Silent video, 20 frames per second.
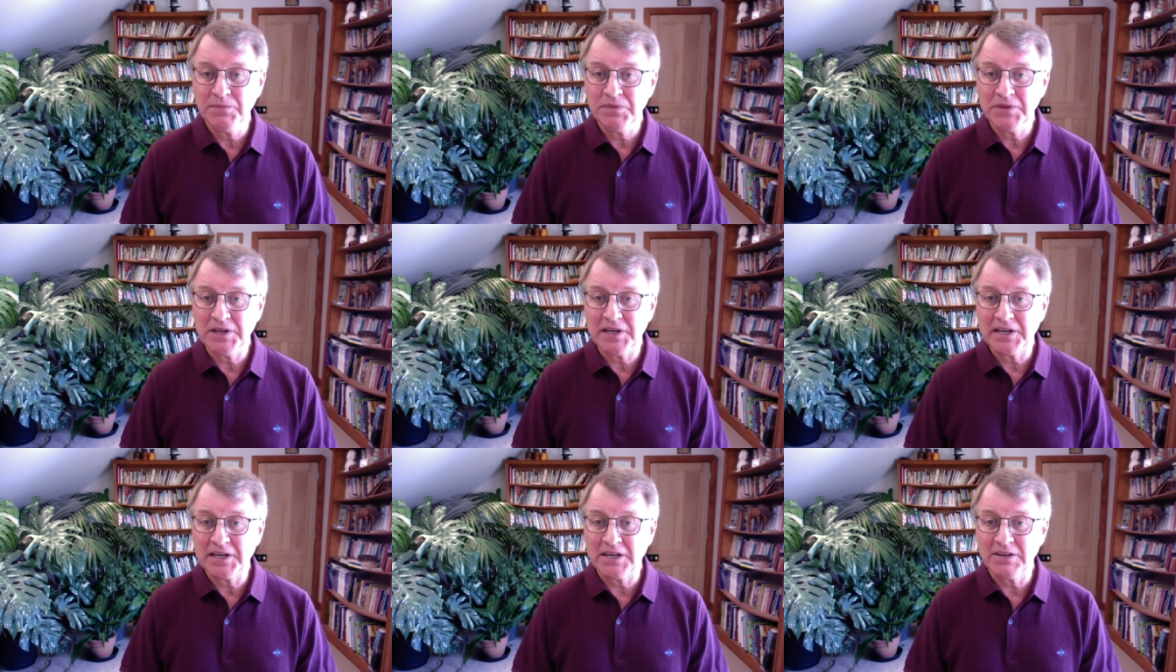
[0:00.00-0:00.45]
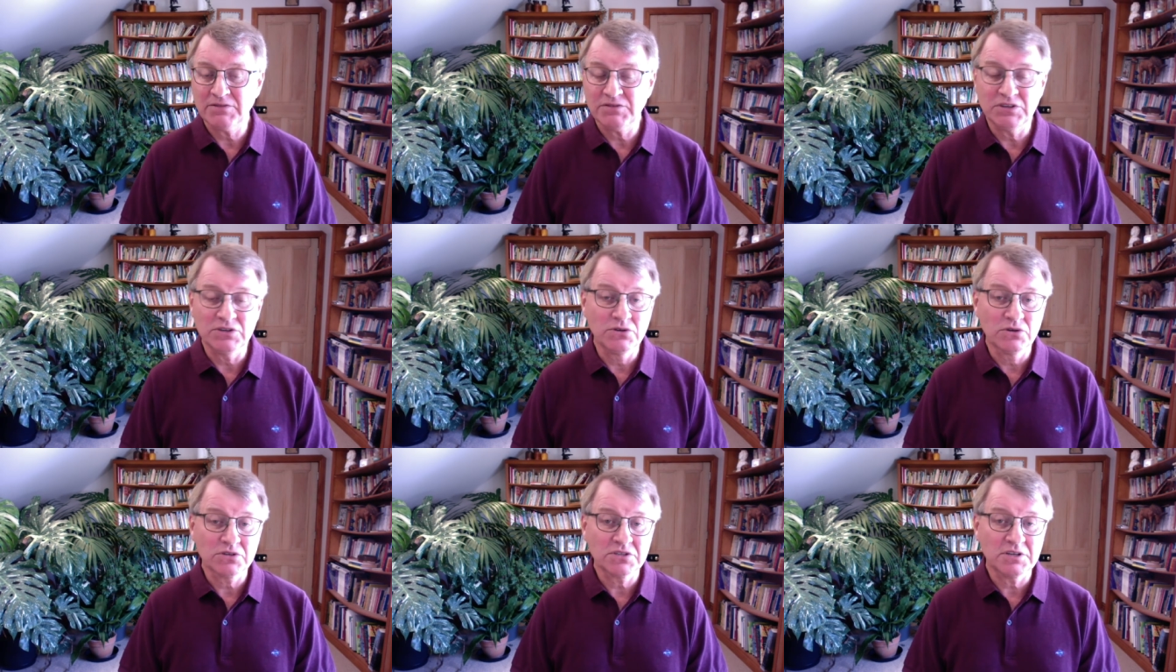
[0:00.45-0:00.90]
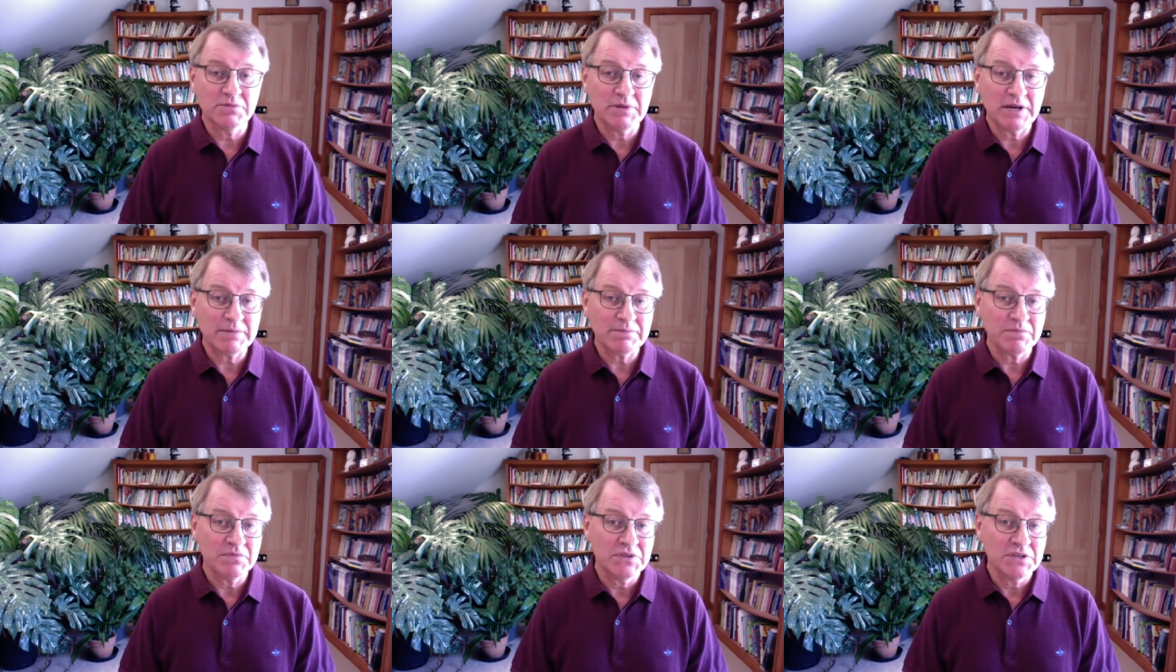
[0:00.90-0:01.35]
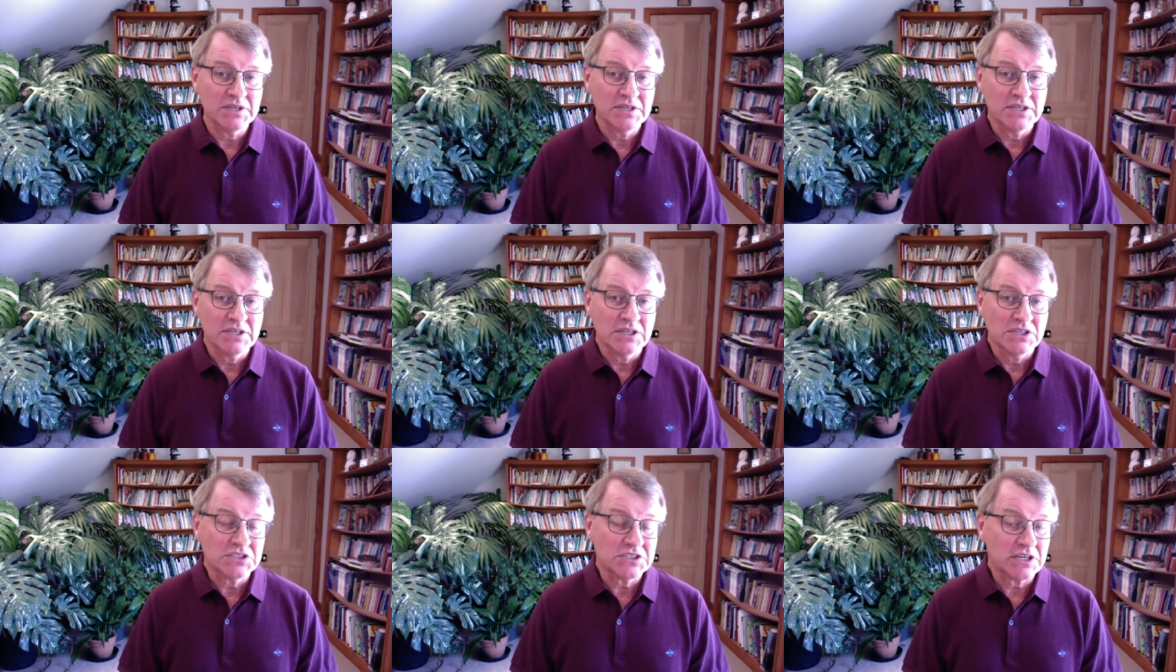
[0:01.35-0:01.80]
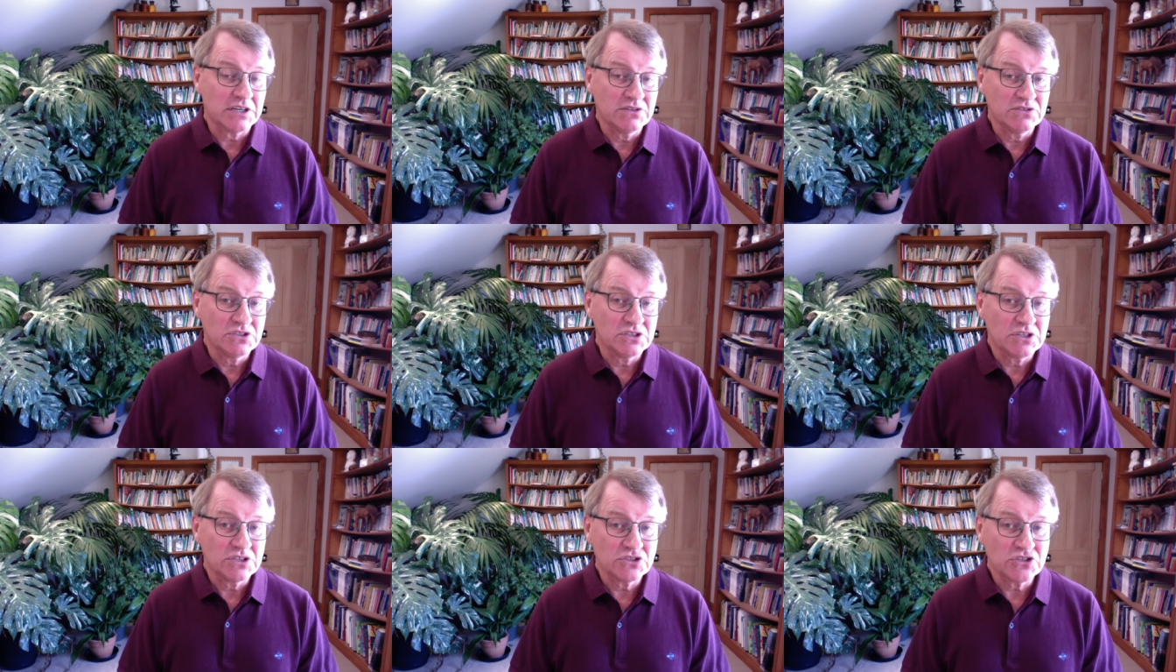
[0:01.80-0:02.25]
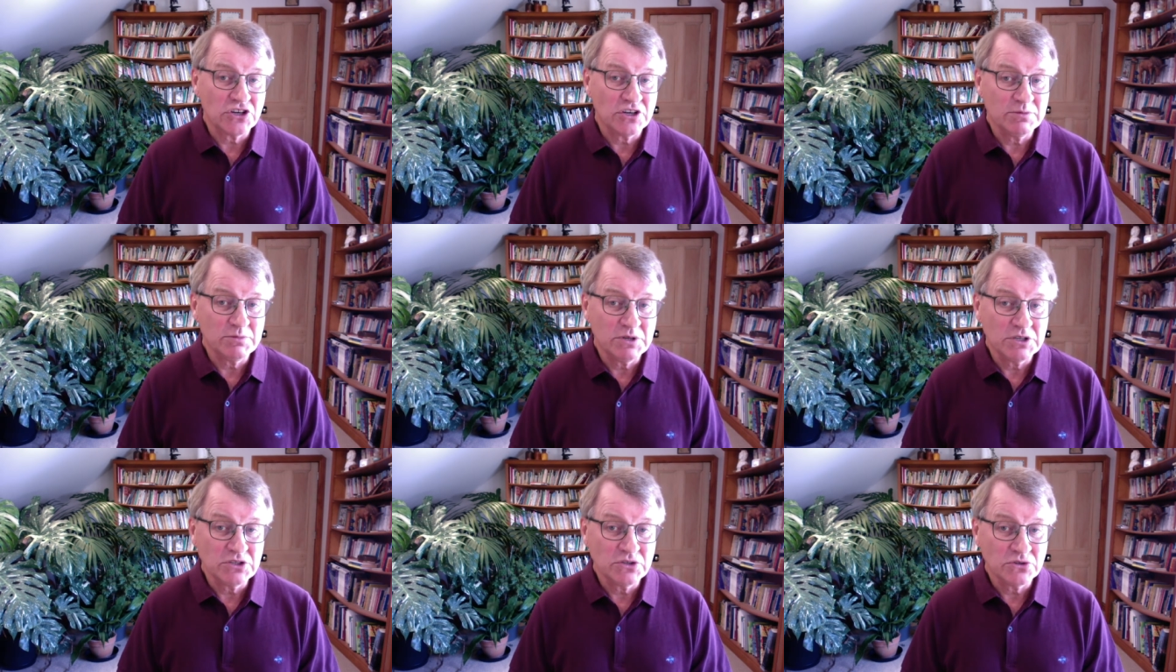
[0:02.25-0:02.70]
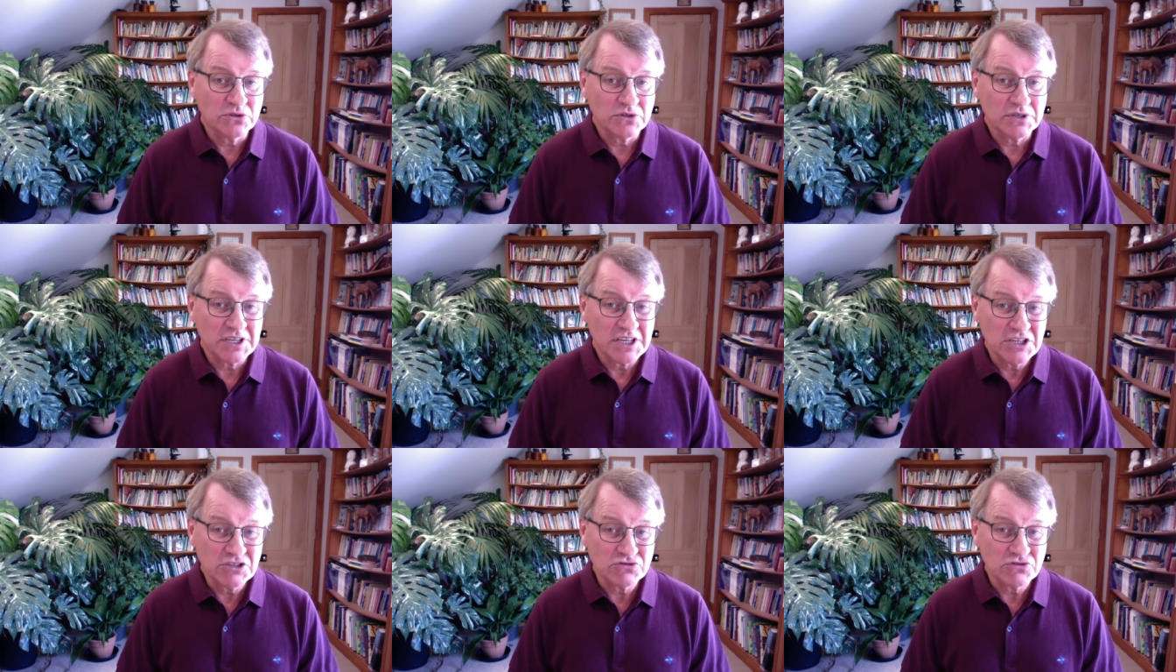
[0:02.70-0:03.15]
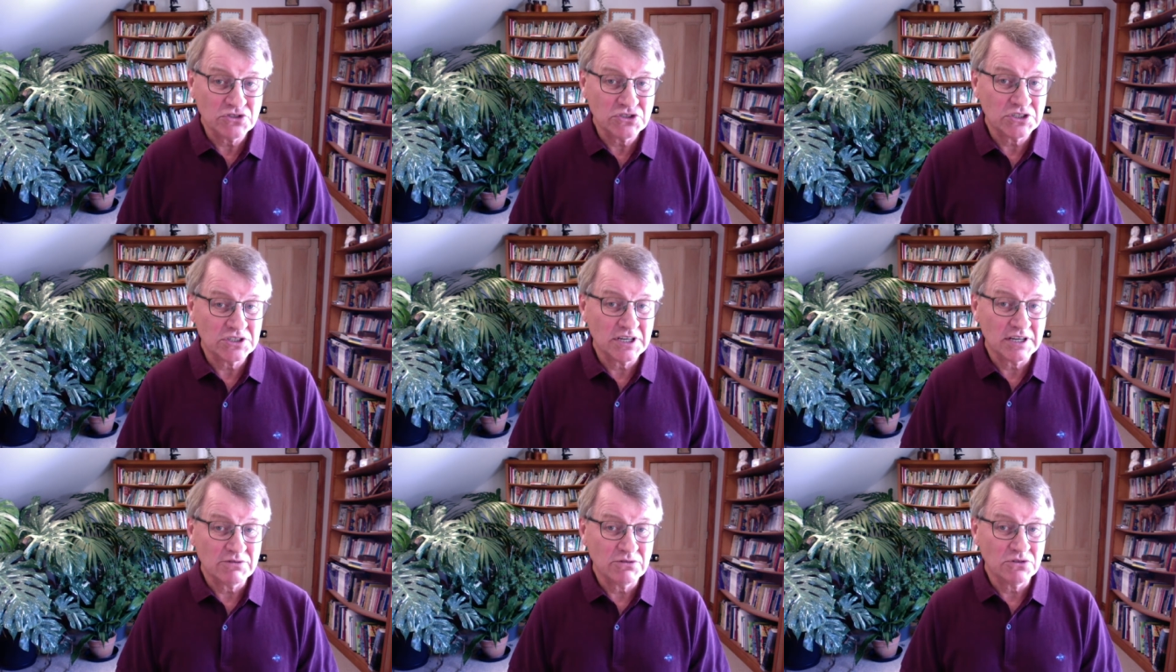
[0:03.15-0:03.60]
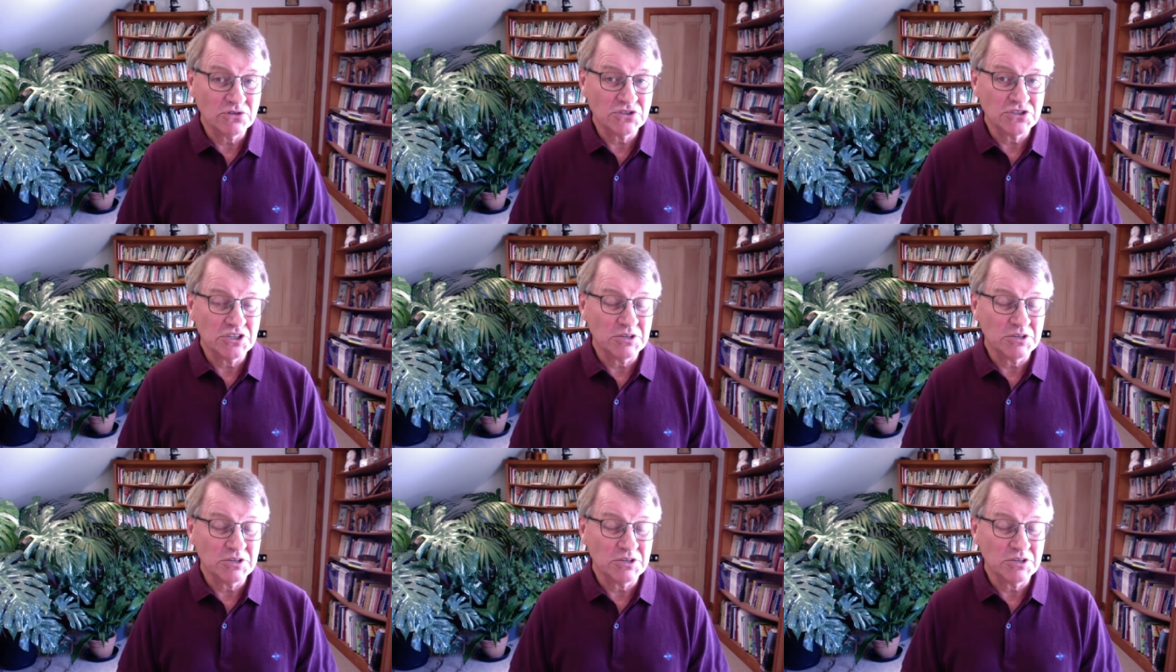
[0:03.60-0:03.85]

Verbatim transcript: uh, if you look them up. So to determine your estrogen levels,